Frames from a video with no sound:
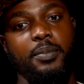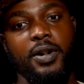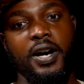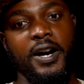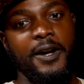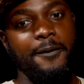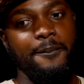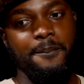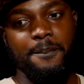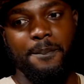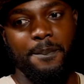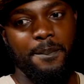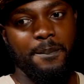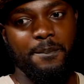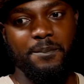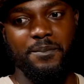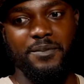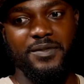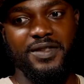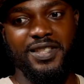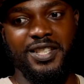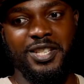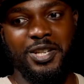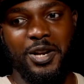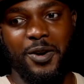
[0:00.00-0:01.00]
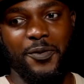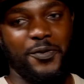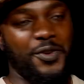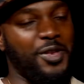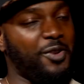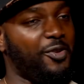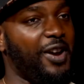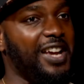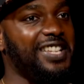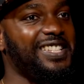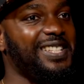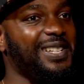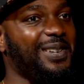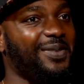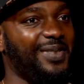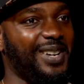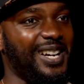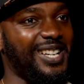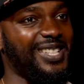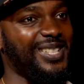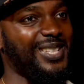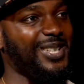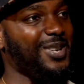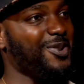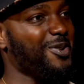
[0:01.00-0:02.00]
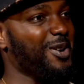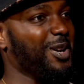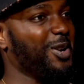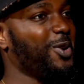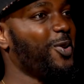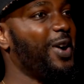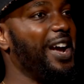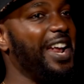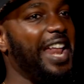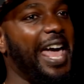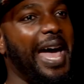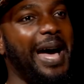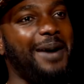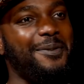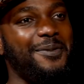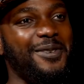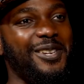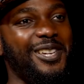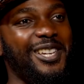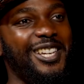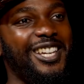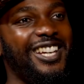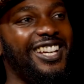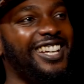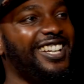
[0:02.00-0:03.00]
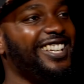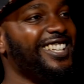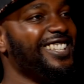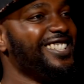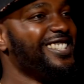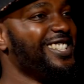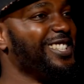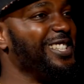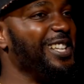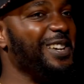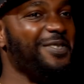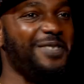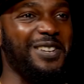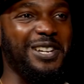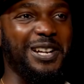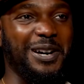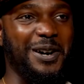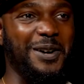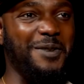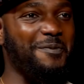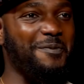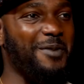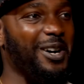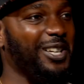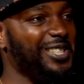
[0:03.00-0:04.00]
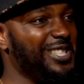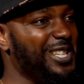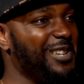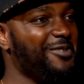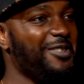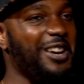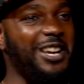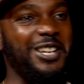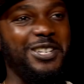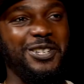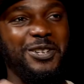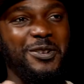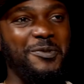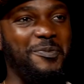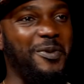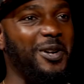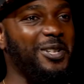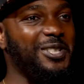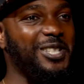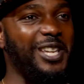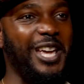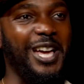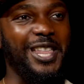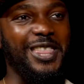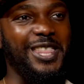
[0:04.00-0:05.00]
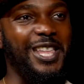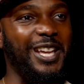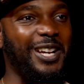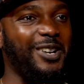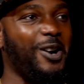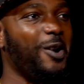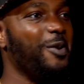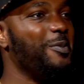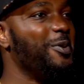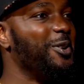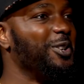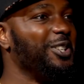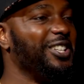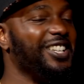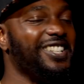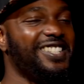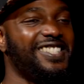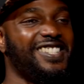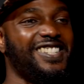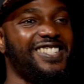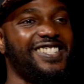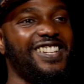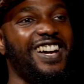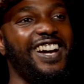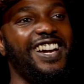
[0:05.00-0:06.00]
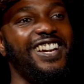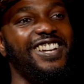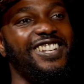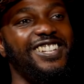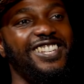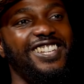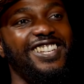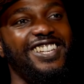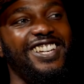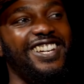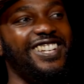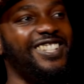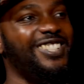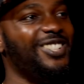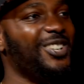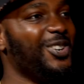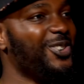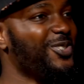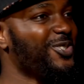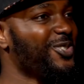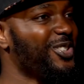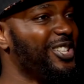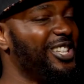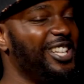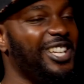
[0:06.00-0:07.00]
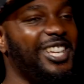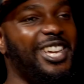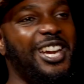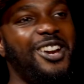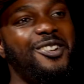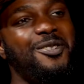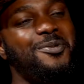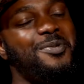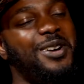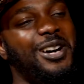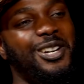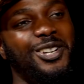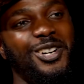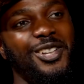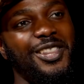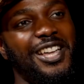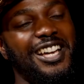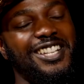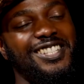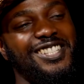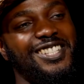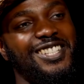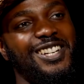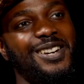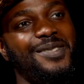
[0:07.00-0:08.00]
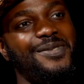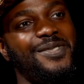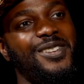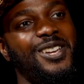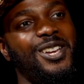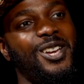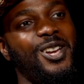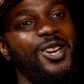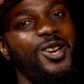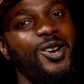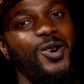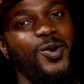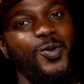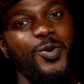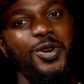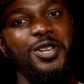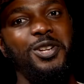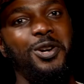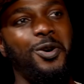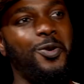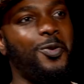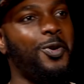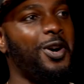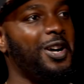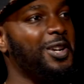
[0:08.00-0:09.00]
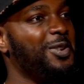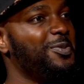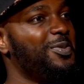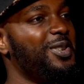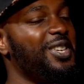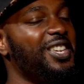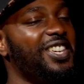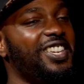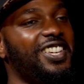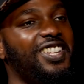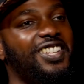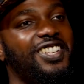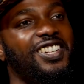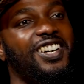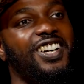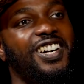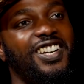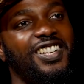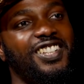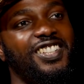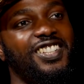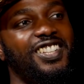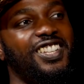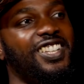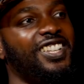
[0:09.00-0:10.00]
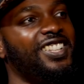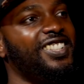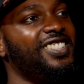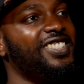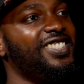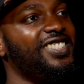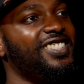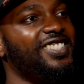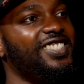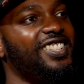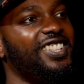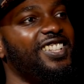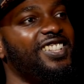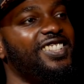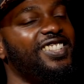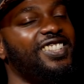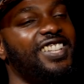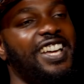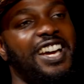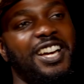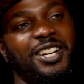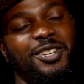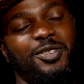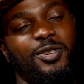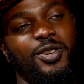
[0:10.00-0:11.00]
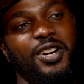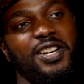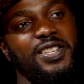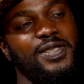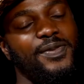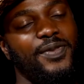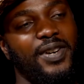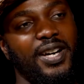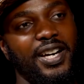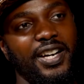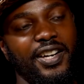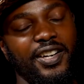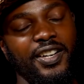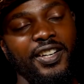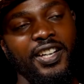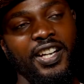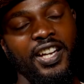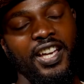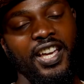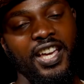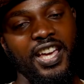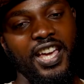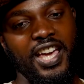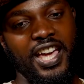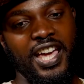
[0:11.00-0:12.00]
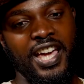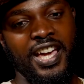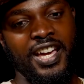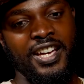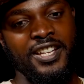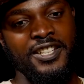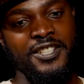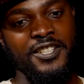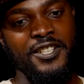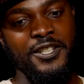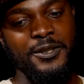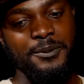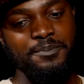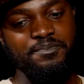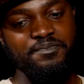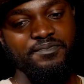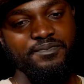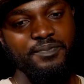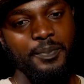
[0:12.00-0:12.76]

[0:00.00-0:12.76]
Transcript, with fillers: but you know, for the rest of us who are quite happy to live in a multiracial, multi-ethnic, harmonious society and don't really care about all that stuff, we don't want to be caught in in that crossfire. And